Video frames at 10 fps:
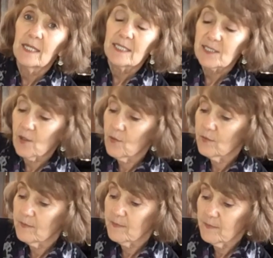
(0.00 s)

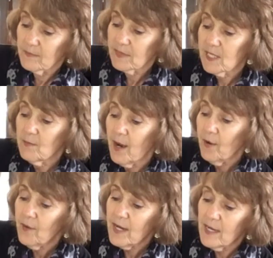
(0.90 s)
So
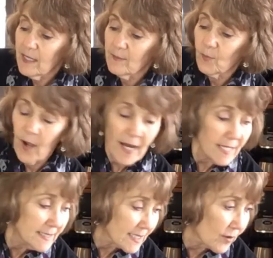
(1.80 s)
tamari and
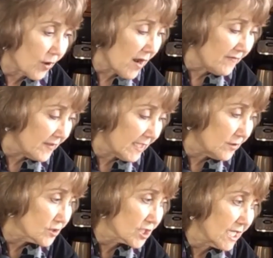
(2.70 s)
Bragg's are often
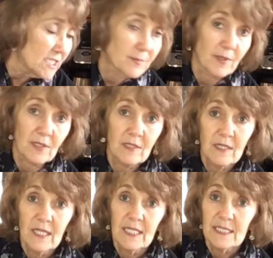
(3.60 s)
interchangeable.
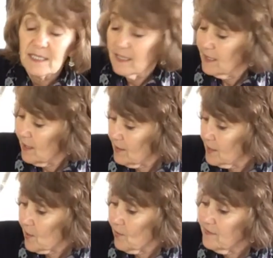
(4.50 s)

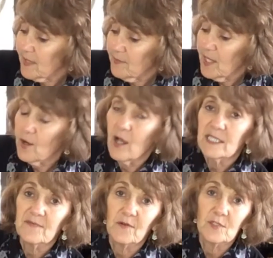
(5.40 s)
So if something
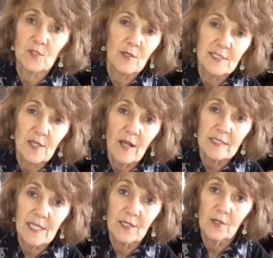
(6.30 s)
calls for soy
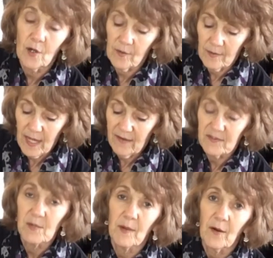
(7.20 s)
sauce and you don't have
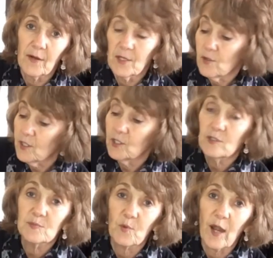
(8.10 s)
tamari, you could
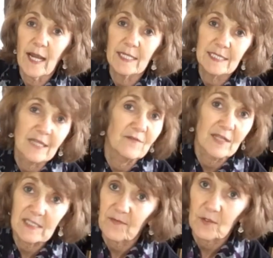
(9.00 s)
use Bragg's and
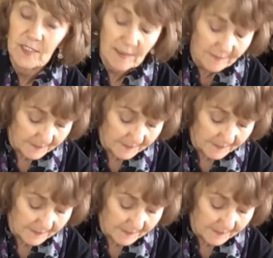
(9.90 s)
vice versa.